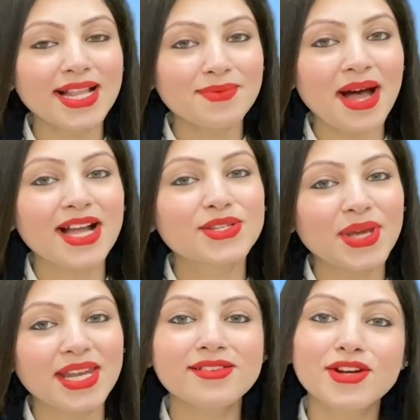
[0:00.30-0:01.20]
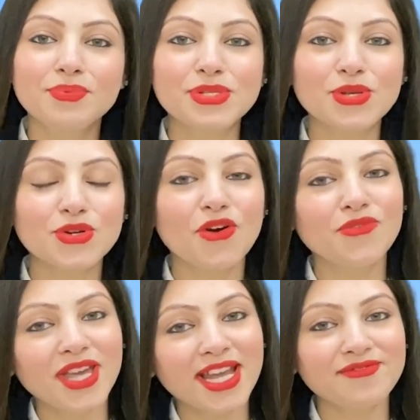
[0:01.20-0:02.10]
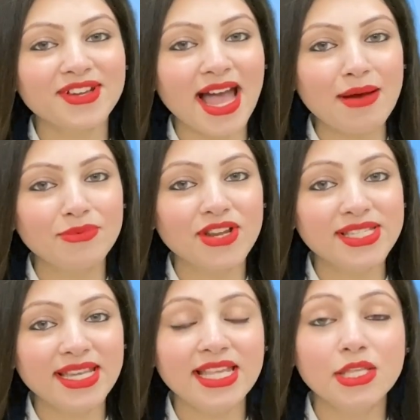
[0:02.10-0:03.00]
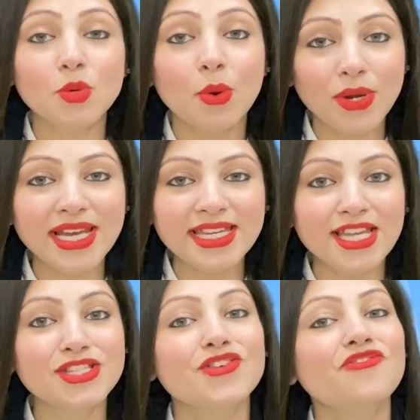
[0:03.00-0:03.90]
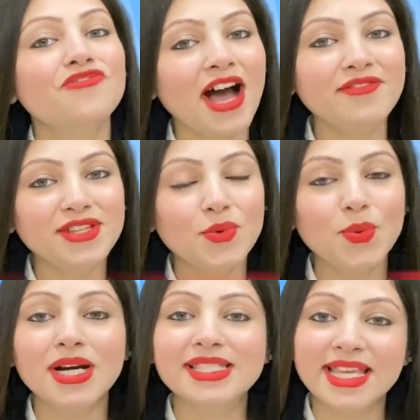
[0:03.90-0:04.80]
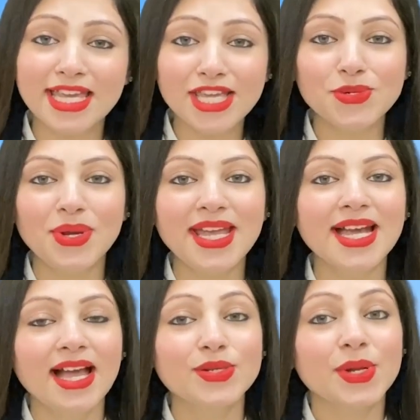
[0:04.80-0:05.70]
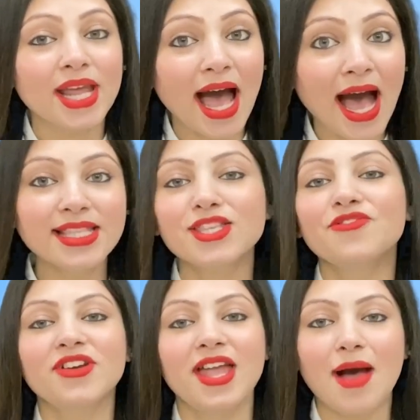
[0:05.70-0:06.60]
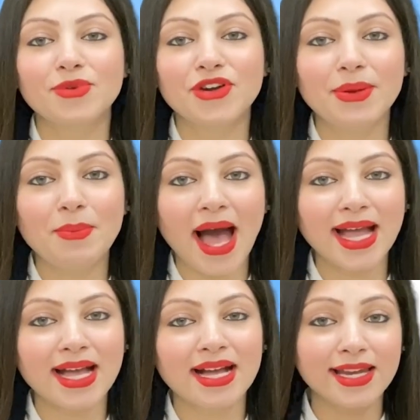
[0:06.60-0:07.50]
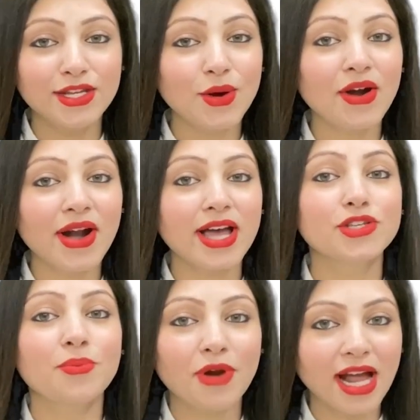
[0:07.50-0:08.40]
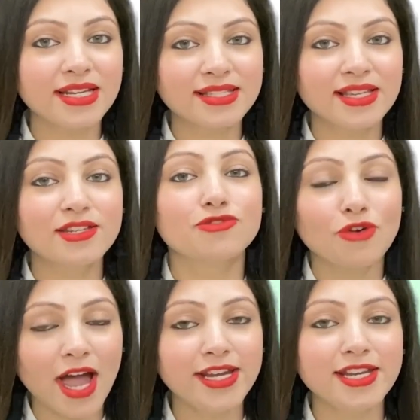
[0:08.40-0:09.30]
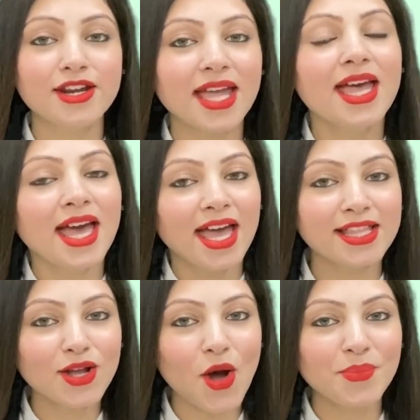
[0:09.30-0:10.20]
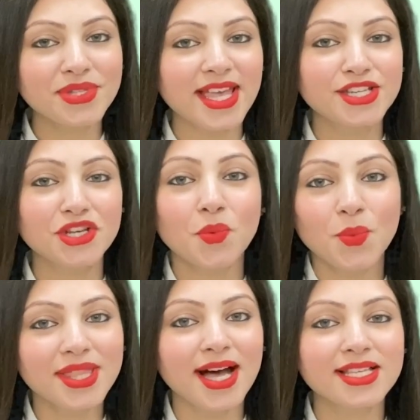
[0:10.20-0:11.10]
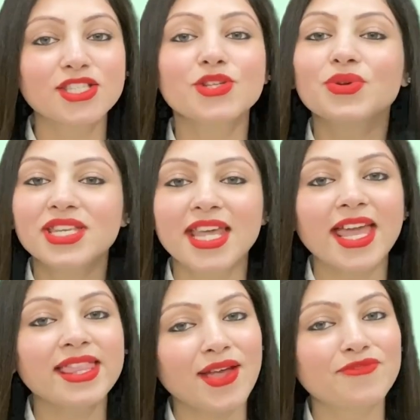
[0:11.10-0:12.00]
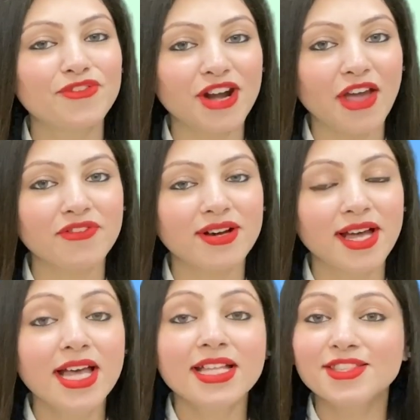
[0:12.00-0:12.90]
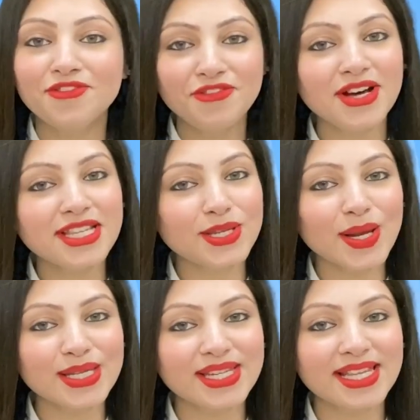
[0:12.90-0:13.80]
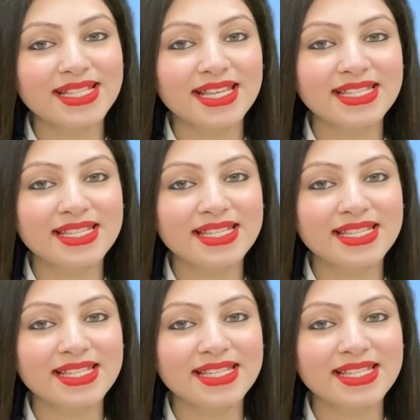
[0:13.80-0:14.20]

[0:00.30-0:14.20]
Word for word: back to another episode of Weekend Vocabulary Series where we teach you 5 new words each week to enhance your vocabulary bank and you are asked to practice it right here in the comment section with us to retain them forever. The first on today's list